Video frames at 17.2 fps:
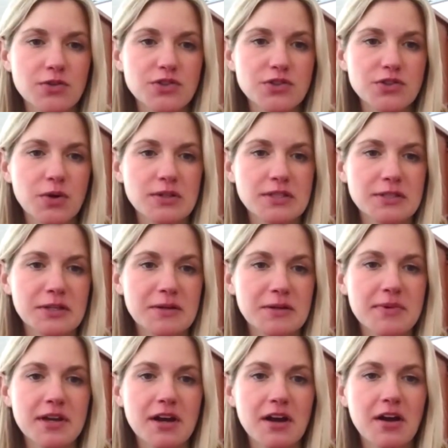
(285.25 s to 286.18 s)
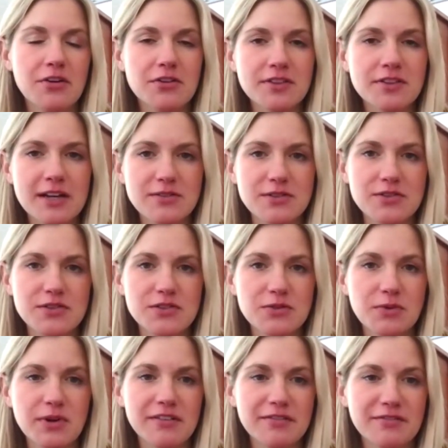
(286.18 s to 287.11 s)
So it's going to be a hundred thousand
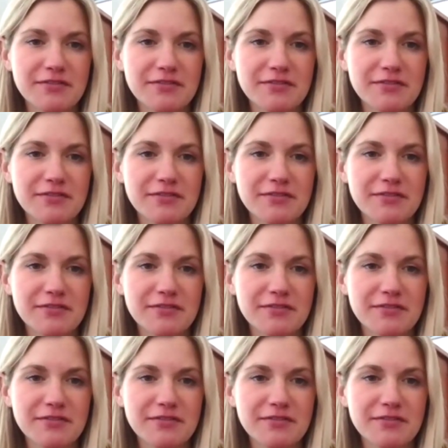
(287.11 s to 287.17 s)
square